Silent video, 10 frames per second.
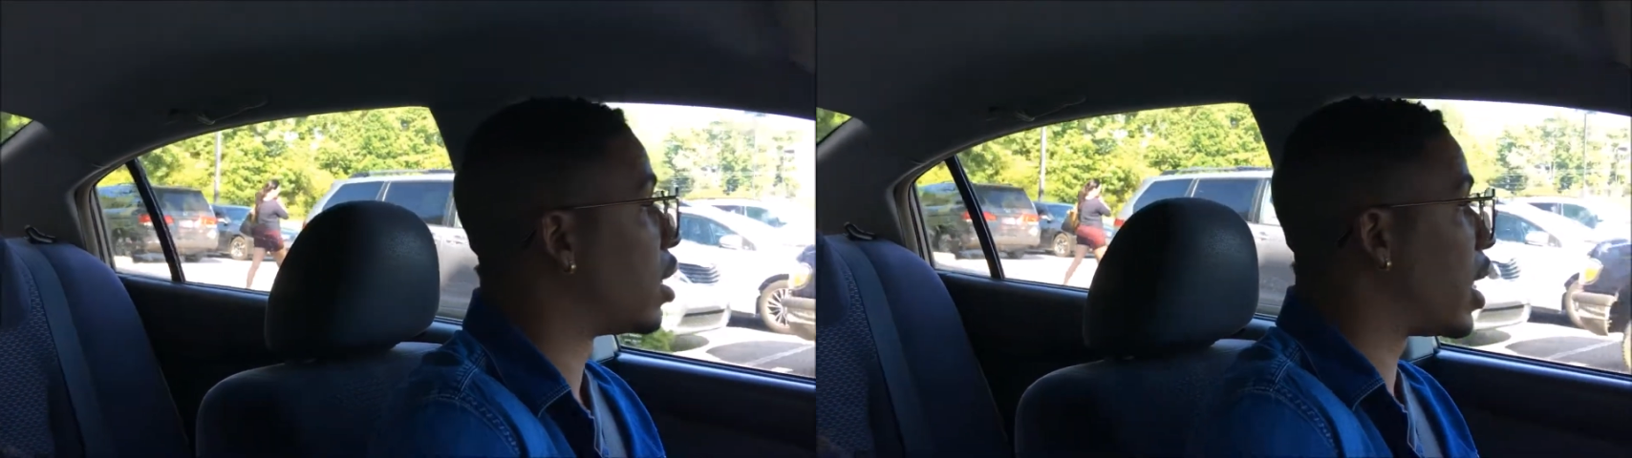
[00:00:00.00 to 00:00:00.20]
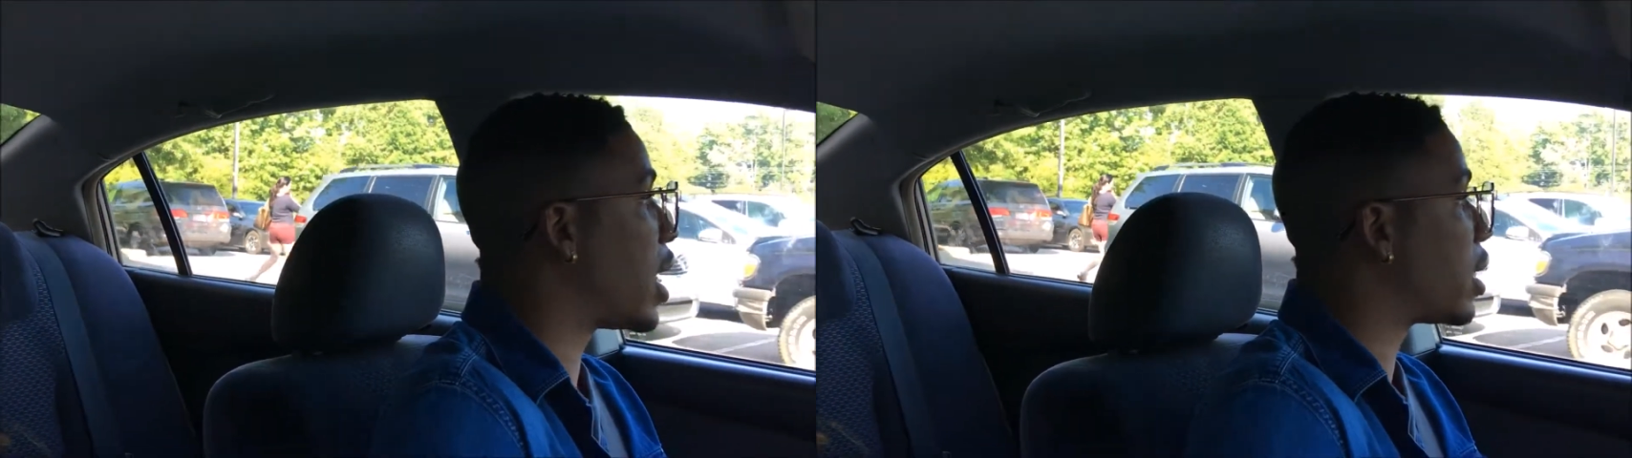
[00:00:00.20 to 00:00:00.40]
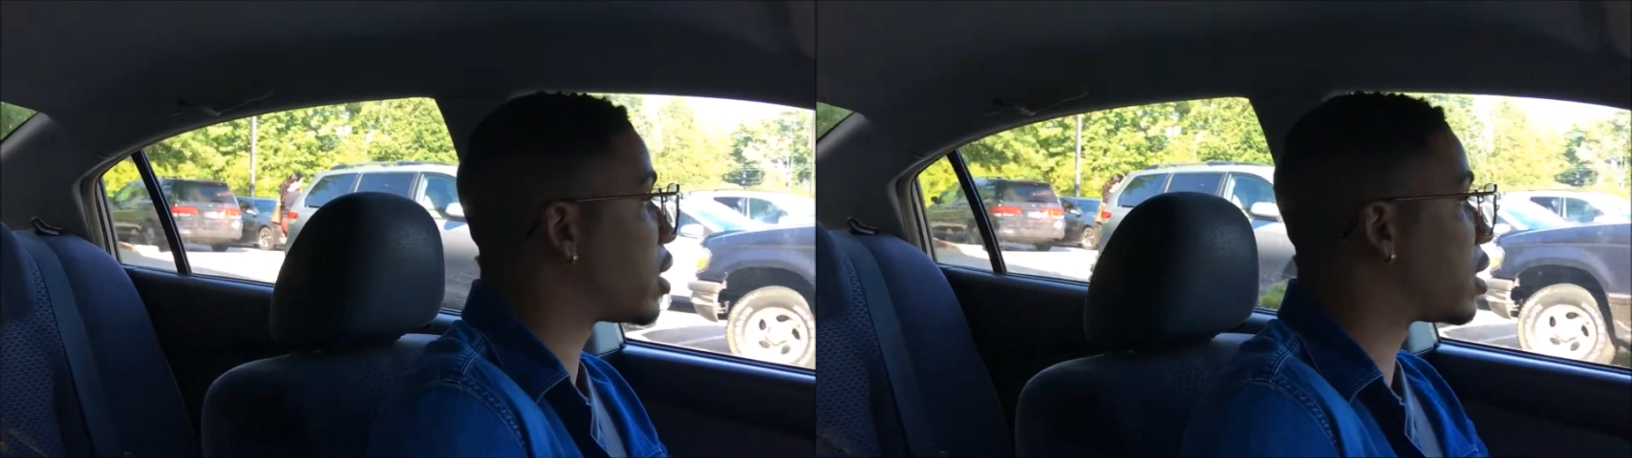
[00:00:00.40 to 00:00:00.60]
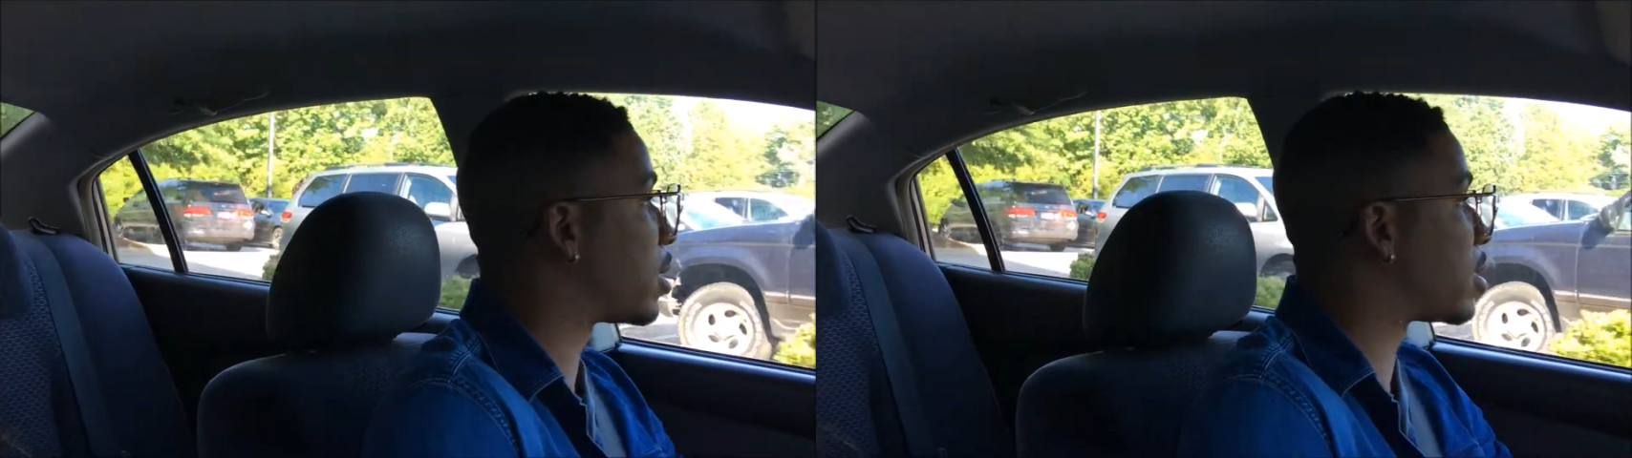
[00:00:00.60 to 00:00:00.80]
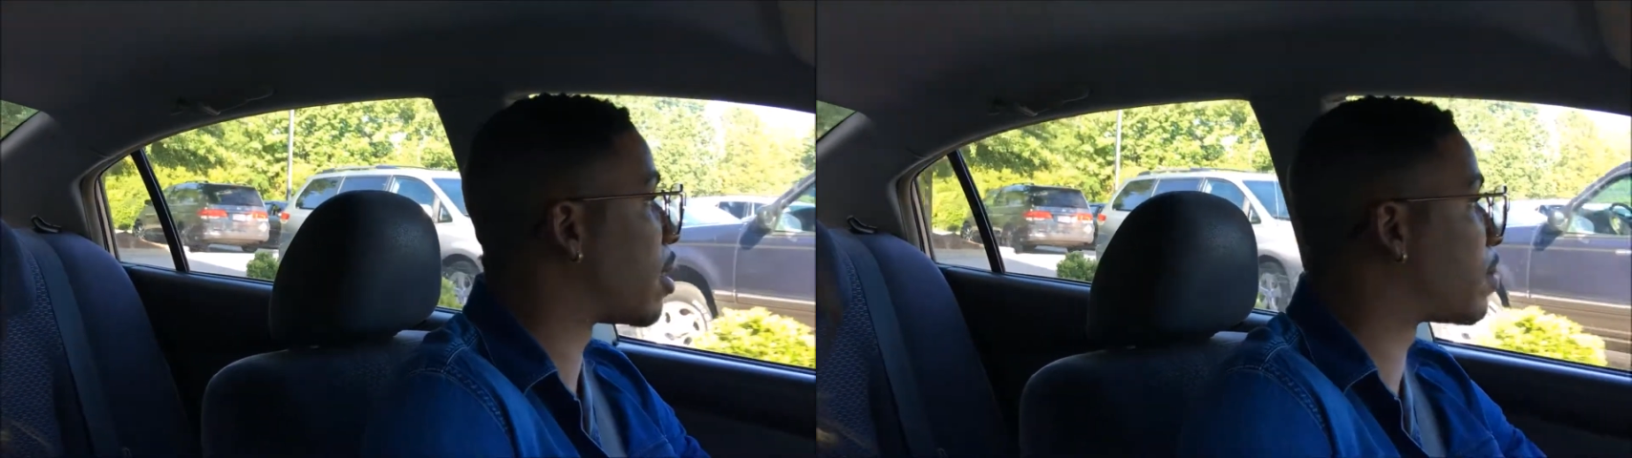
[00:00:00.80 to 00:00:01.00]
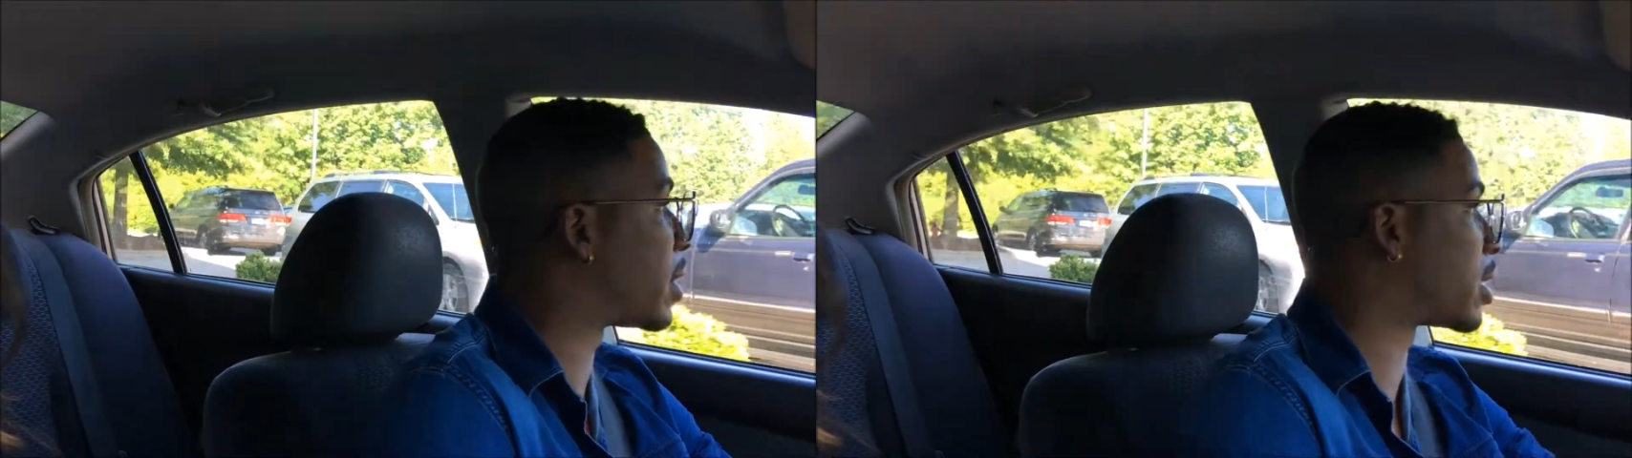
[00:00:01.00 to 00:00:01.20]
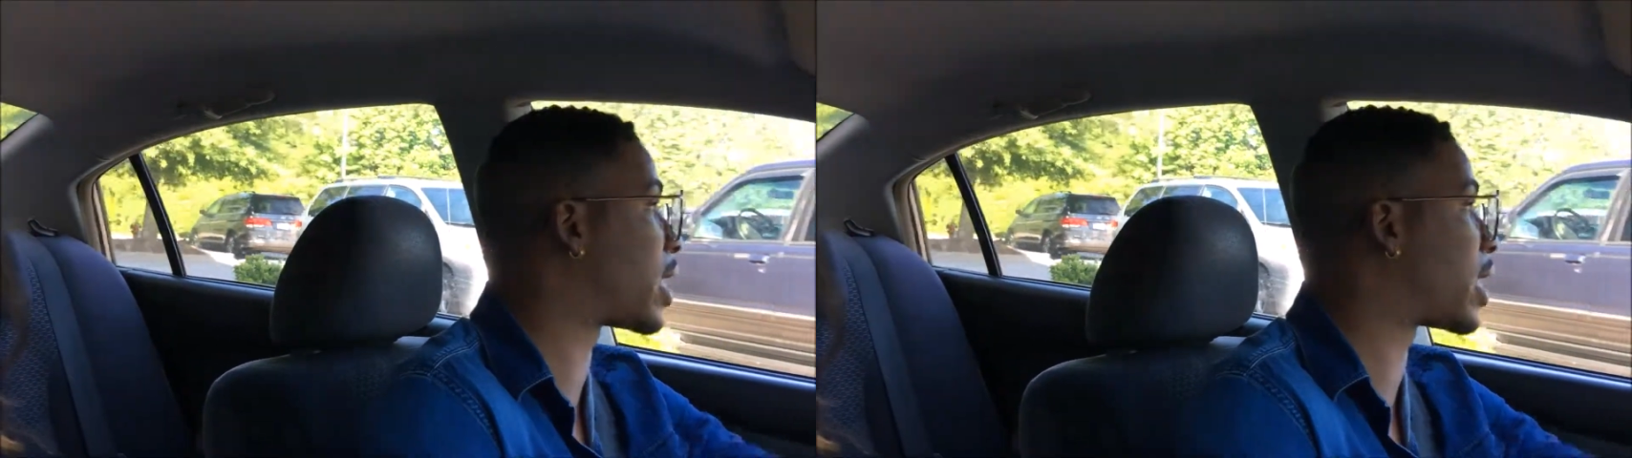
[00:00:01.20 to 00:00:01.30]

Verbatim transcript: That's something